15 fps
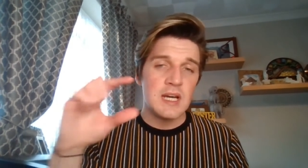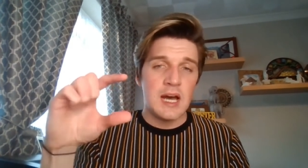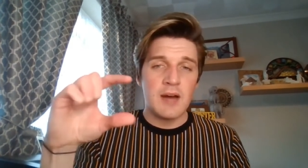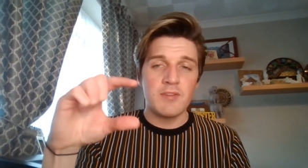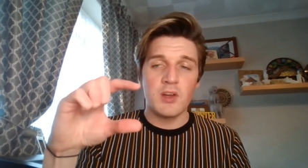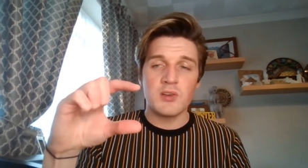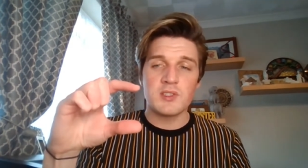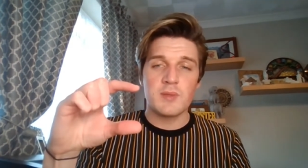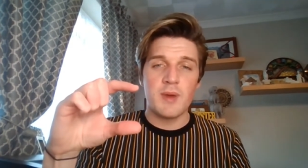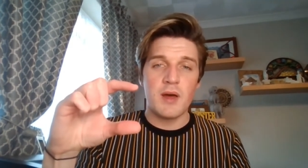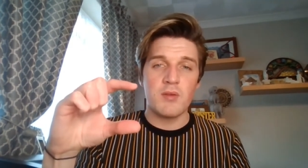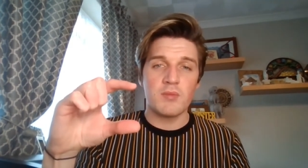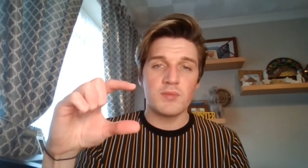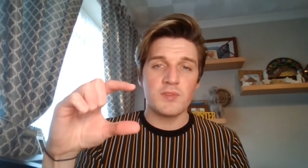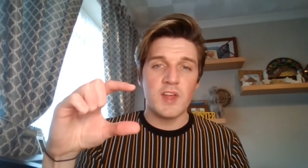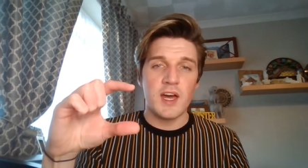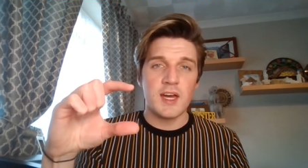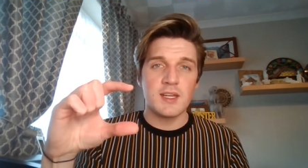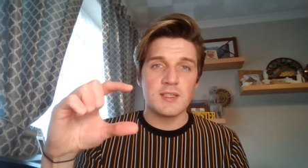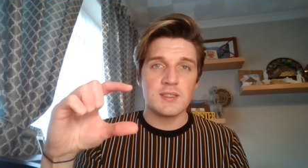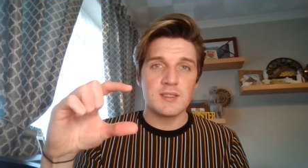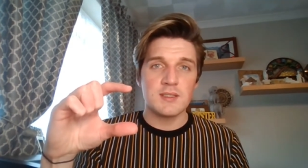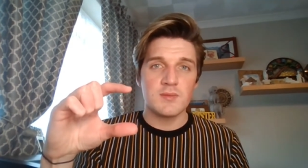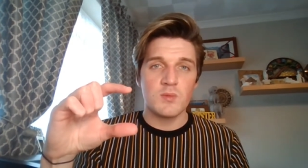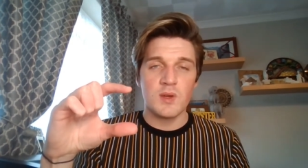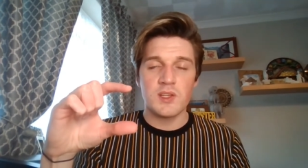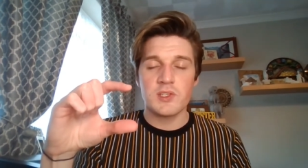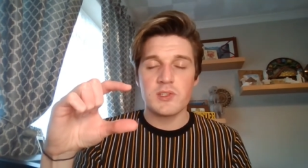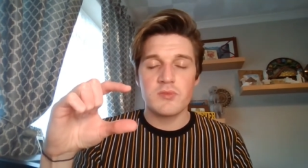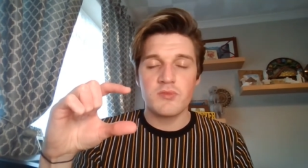I've lost about that,
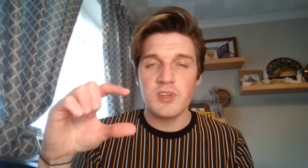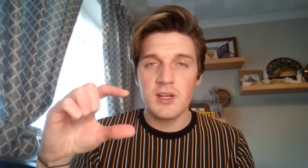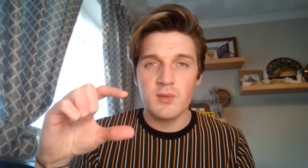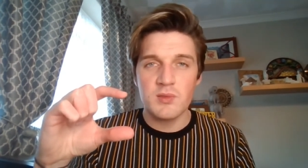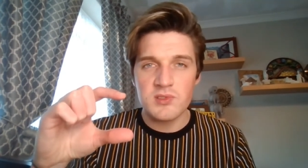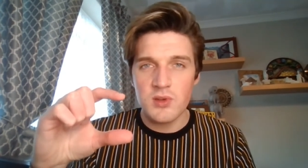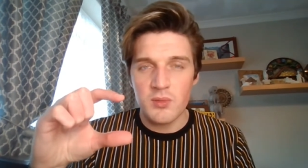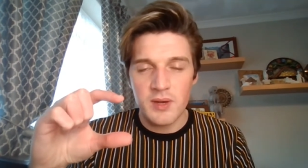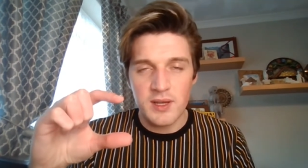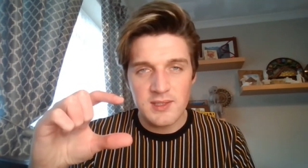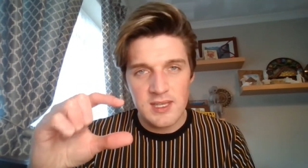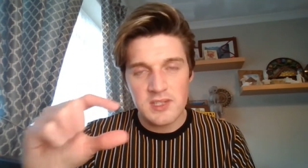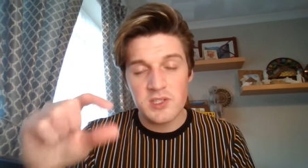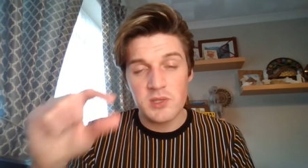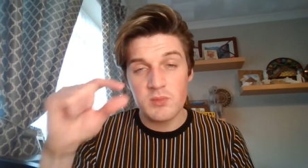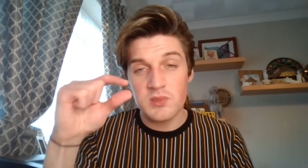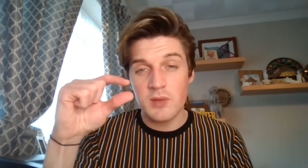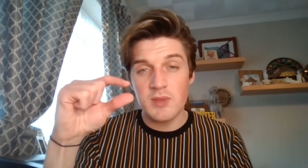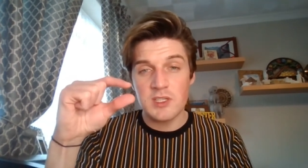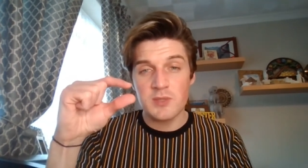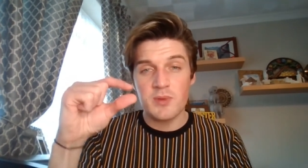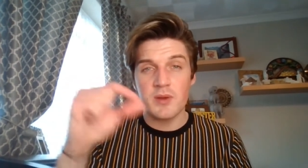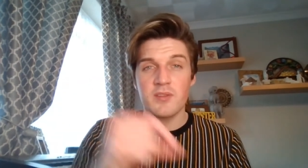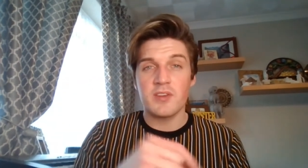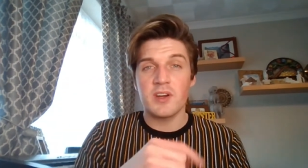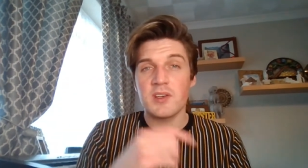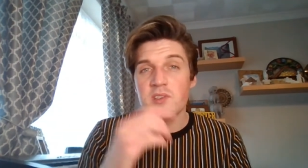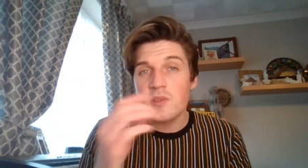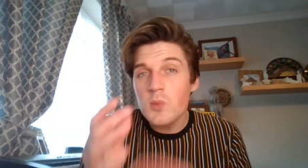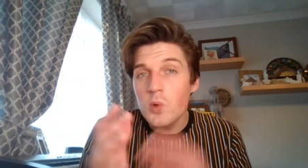which really was not my intention. It was only meant to be a
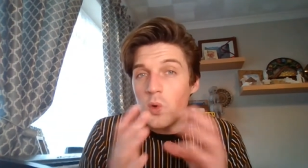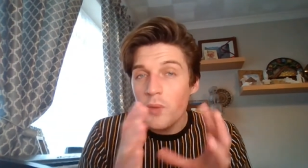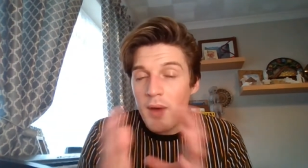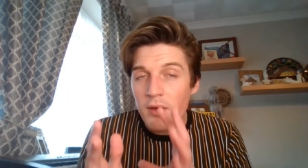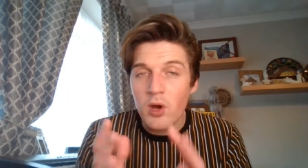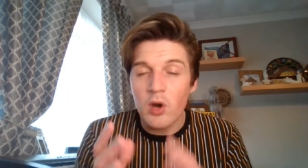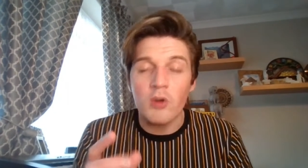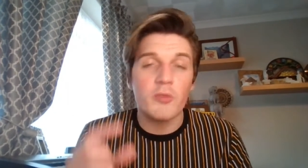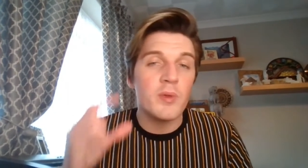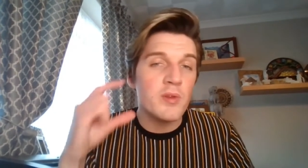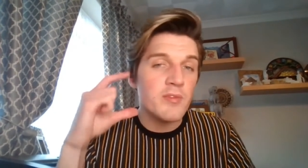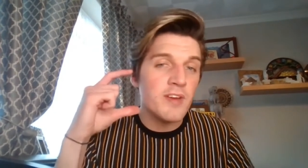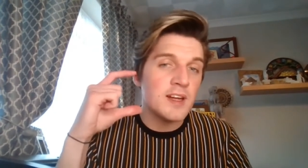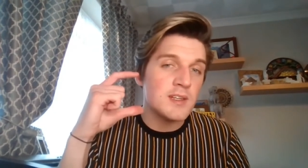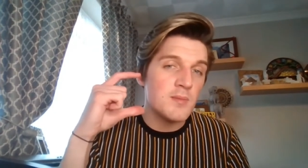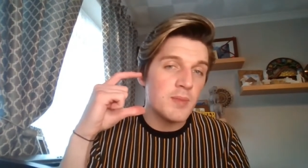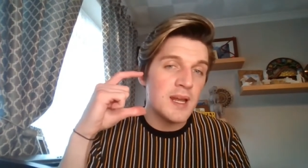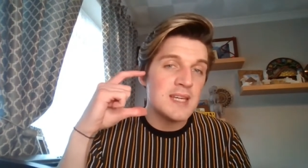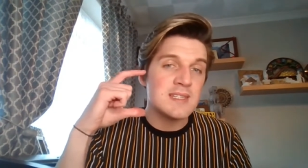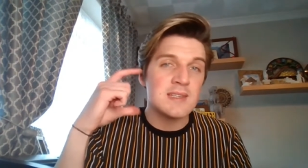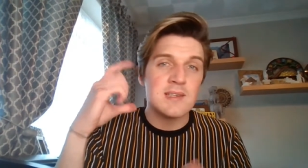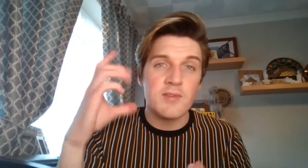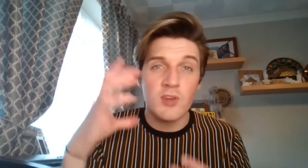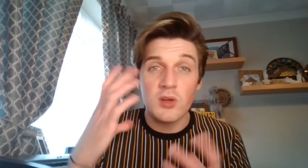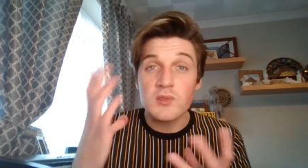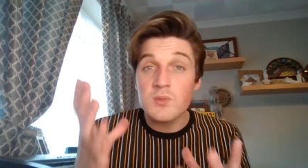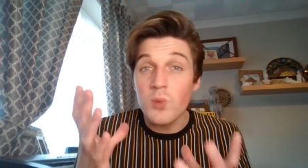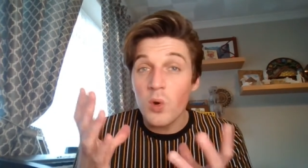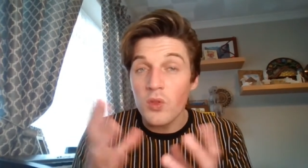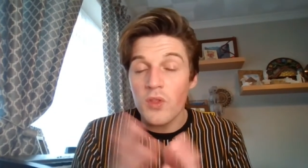very small amount off. In fact, in places I've
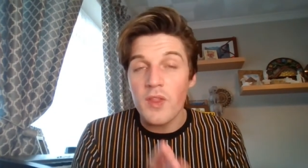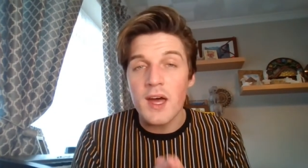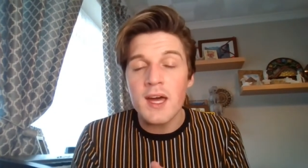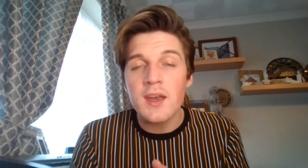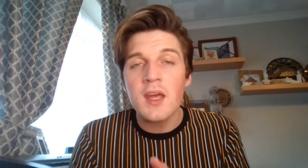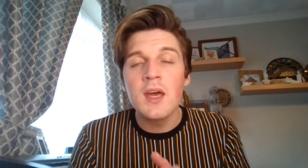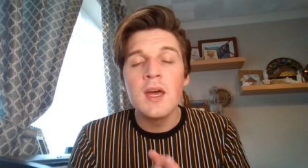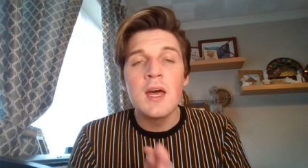lost more than that.